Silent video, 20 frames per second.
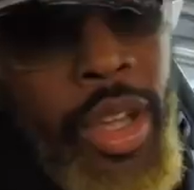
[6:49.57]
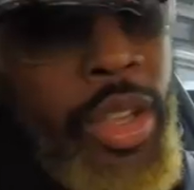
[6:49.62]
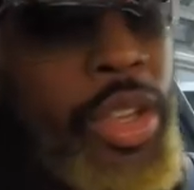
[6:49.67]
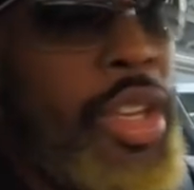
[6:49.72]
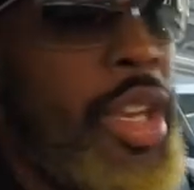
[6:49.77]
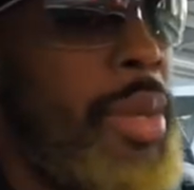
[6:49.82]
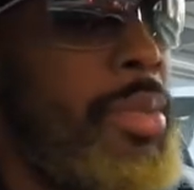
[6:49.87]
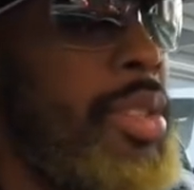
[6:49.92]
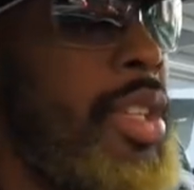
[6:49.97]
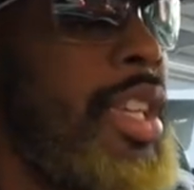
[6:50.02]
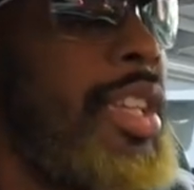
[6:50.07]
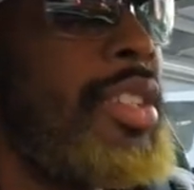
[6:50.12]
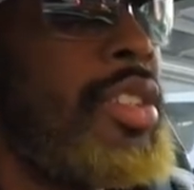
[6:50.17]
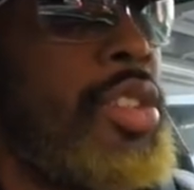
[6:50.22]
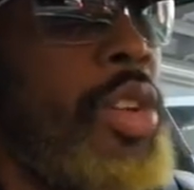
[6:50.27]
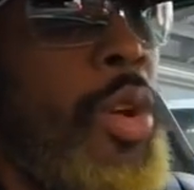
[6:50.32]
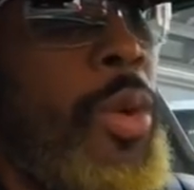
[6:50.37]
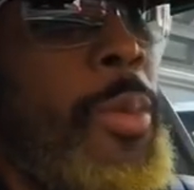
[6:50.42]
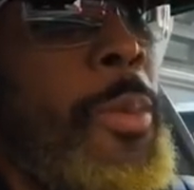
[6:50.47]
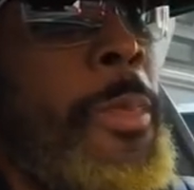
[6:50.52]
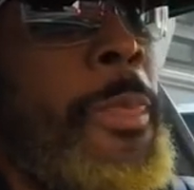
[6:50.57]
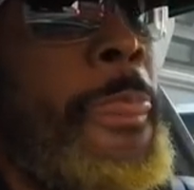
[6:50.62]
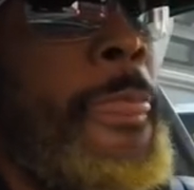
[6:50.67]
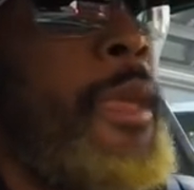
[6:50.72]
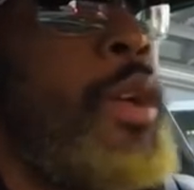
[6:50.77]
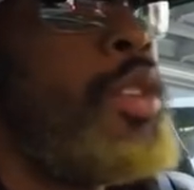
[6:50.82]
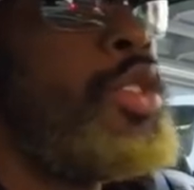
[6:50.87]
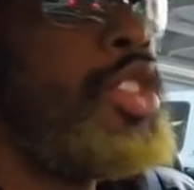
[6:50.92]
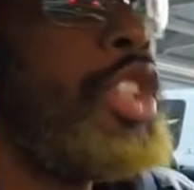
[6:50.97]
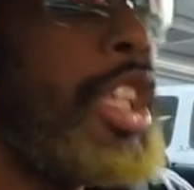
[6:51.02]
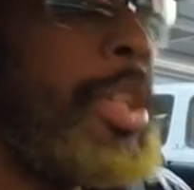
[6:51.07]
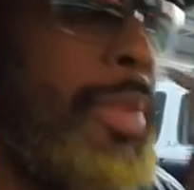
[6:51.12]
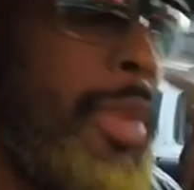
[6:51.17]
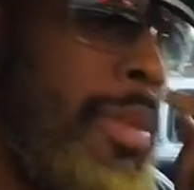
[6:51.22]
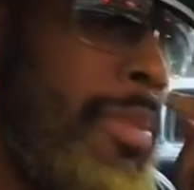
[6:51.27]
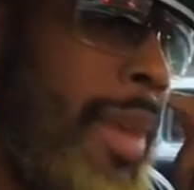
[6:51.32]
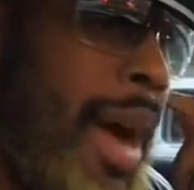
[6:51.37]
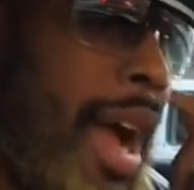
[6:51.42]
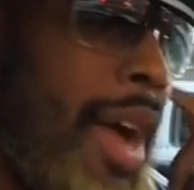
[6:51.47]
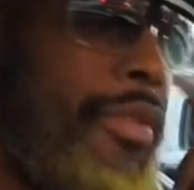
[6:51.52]
You know what I'm saying? So just be
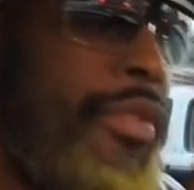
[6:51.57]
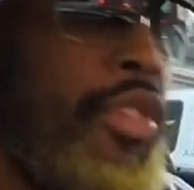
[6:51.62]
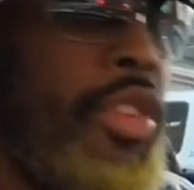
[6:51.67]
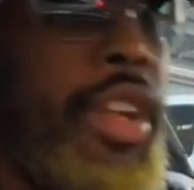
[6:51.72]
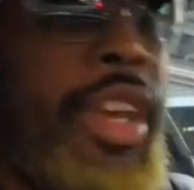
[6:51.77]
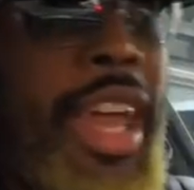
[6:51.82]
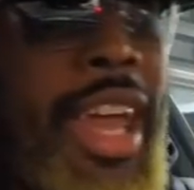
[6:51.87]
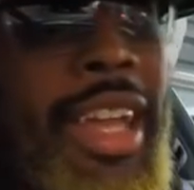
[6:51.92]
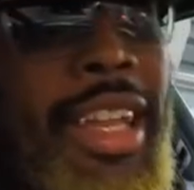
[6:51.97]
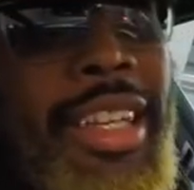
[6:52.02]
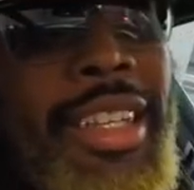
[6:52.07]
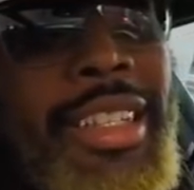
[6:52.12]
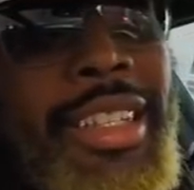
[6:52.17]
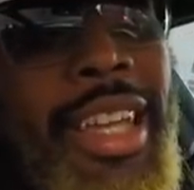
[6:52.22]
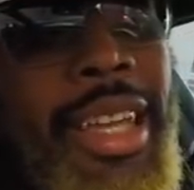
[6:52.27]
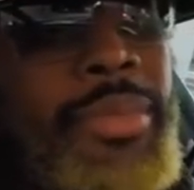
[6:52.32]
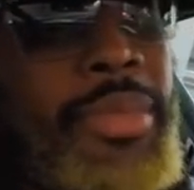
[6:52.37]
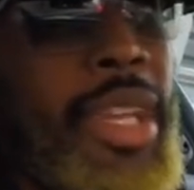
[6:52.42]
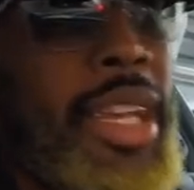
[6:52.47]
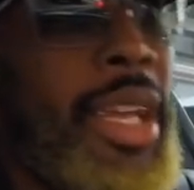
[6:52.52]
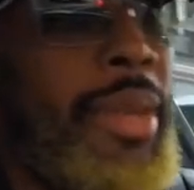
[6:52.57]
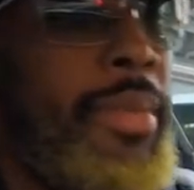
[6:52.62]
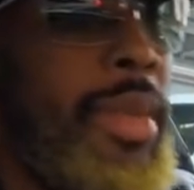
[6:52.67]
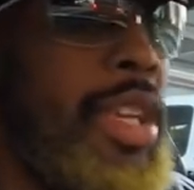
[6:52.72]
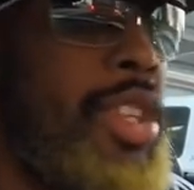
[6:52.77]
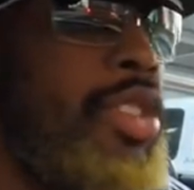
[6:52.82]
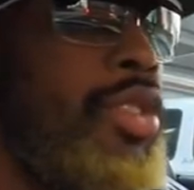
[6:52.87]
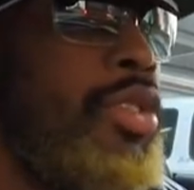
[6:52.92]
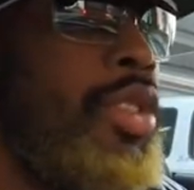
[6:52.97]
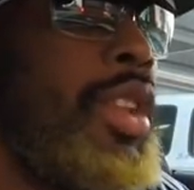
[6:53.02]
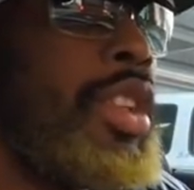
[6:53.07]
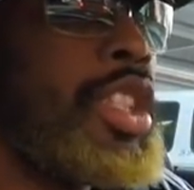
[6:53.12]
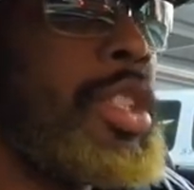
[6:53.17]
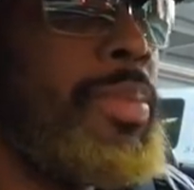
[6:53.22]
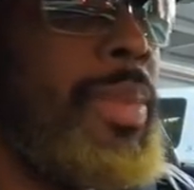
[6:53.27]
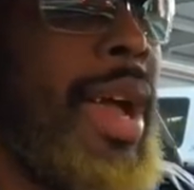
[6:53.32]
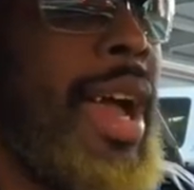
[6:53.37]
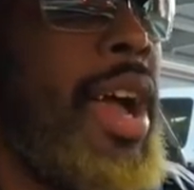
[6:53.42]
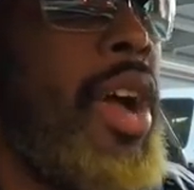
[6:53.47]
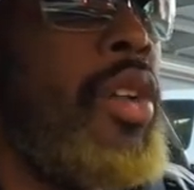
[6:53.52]
mindful of that. Same thing that make you
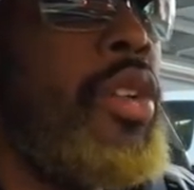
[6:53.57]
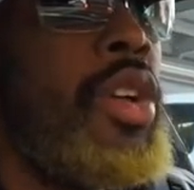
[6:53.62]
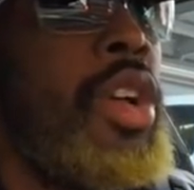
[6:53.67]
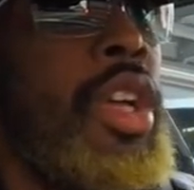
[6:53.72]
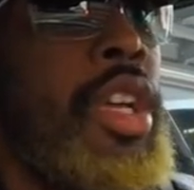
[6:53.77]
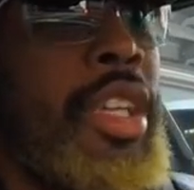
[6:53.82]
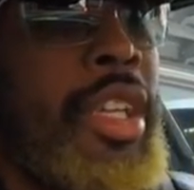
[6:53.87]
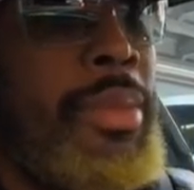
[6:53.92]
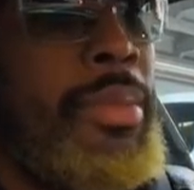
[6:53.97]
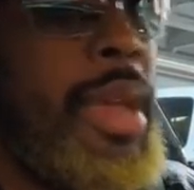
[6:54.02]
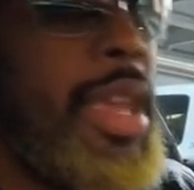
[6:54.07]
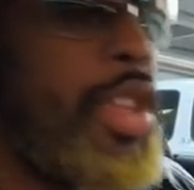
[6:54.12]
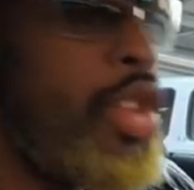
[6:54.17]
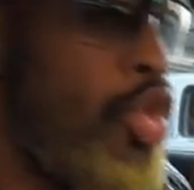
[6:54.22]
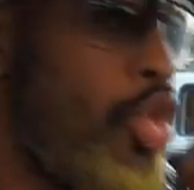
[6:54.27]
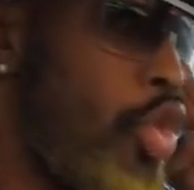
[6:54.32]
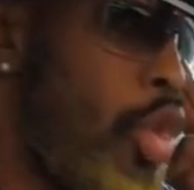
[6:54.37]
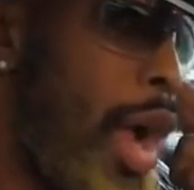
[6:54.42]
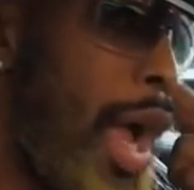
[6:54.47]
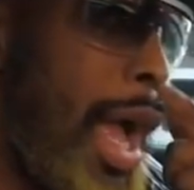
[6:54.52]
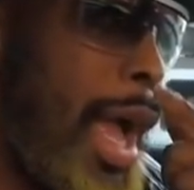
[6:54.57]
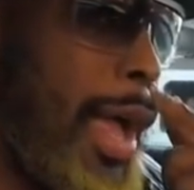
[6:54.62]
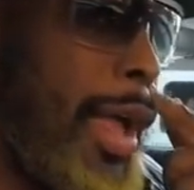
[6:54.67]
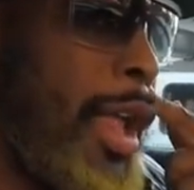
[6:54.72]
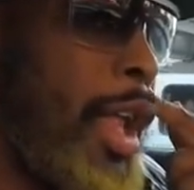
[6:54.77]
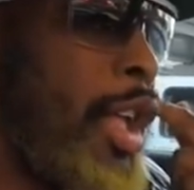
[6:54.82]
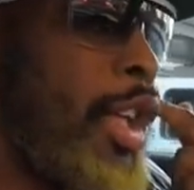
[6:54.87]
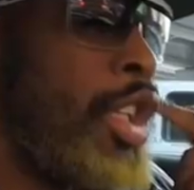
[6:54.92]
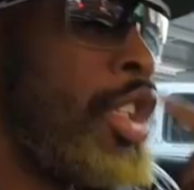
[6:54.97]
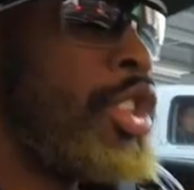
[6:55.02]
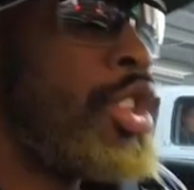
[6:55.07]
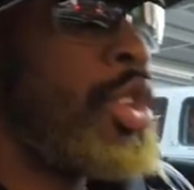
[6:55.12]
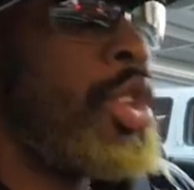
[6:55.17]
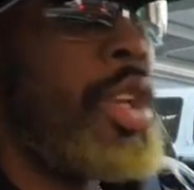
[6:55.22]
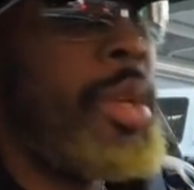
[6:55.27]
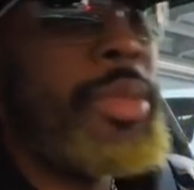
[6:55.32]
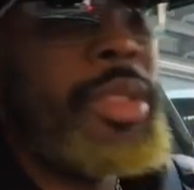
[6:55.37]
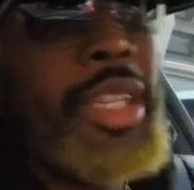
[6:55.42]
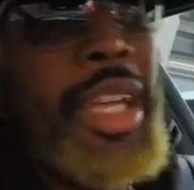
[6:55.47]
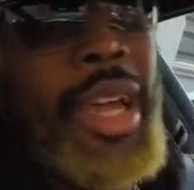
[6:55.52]
smile can make you cry. So you
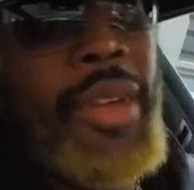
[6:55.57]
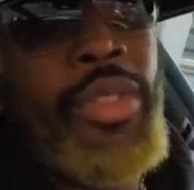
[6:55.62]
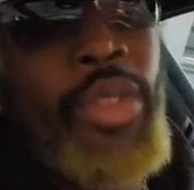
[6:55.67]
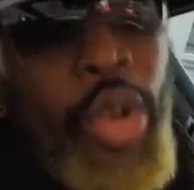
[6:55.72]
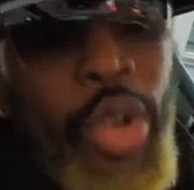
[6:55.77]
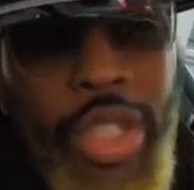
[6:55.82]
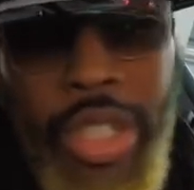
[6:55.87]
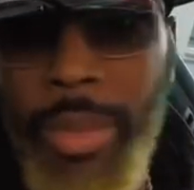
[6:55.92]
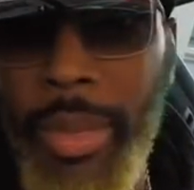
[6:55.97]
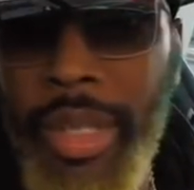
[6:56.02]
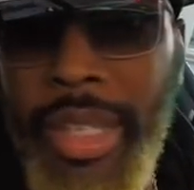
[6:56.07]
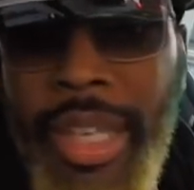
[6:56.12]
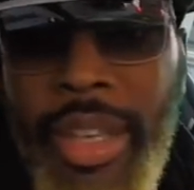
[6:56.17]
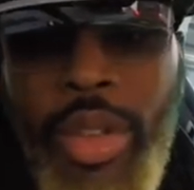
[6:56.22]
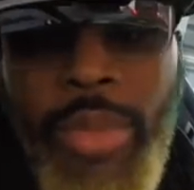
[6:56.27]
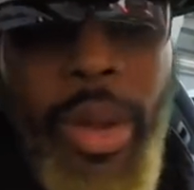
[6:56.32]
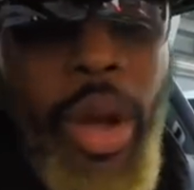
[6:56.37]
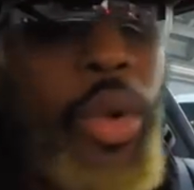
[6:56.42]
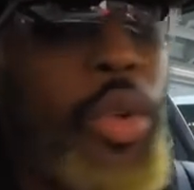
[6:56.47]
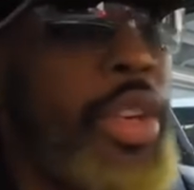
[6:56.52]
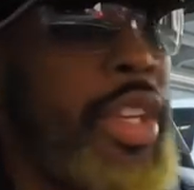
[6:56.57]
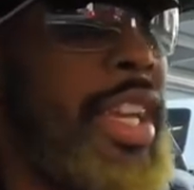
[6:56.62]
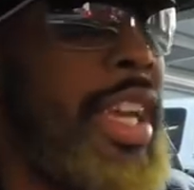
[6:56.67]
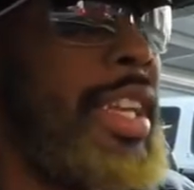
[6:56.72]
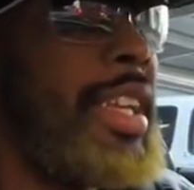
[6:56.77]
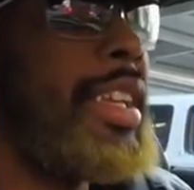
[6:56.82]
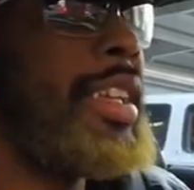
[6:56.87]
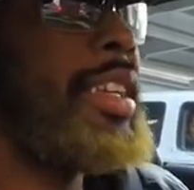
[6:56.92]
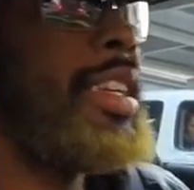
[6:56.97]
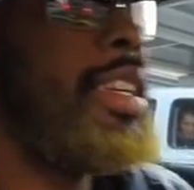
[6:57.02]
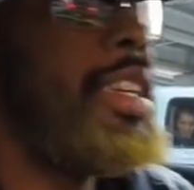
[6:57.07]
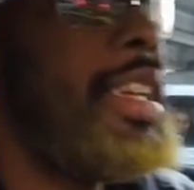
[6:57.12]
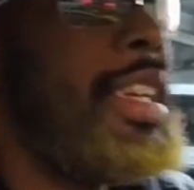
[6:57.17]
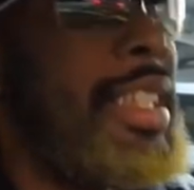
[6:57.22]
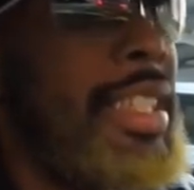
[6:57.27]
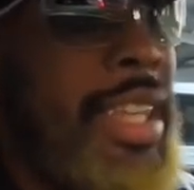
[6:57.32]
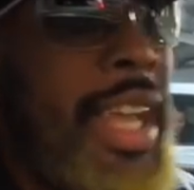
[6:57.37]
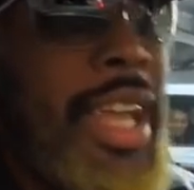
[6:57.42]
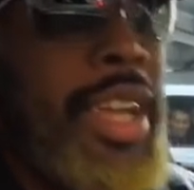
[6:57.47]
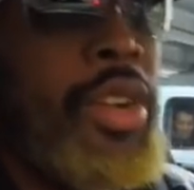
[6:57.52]
know what I'm saying? Of course I'm gonna give you my organic
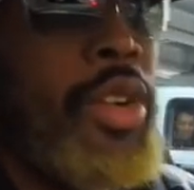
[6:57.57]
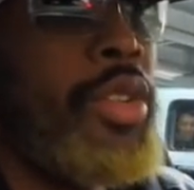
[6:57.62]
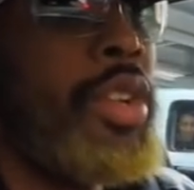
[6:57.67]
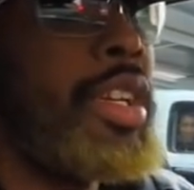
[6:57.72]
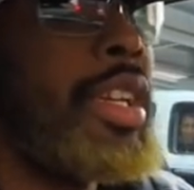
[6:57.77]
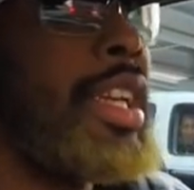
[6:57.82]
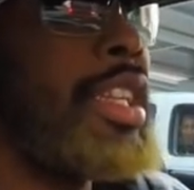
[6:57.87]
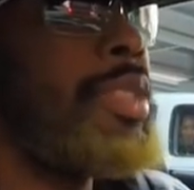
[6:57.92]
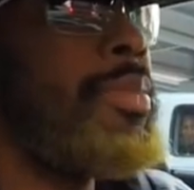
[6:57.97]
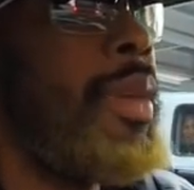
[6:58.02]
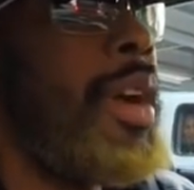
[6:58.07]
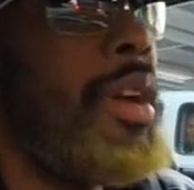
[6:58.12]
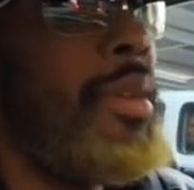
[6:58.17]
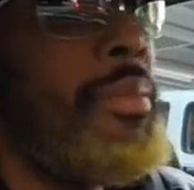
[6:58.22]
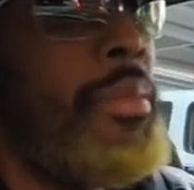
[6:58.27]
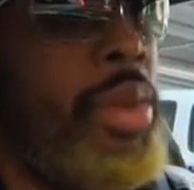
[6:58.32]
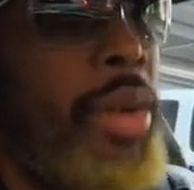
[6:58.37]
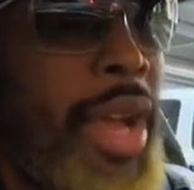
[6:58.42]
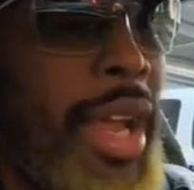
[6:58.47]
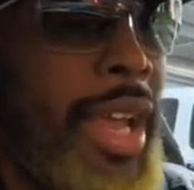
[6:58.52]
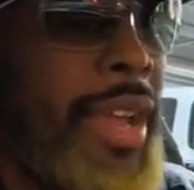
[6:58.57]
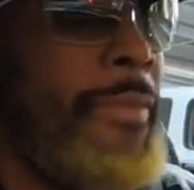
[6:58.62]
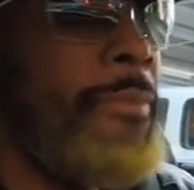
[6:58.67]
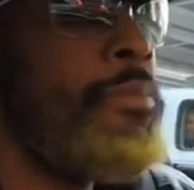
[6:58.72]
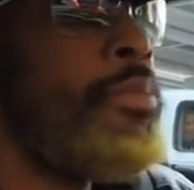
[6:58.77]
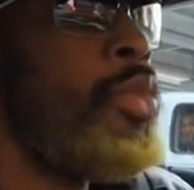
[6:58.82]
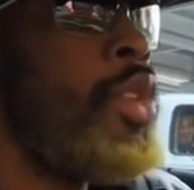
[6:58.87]
intake on it. That's my brain.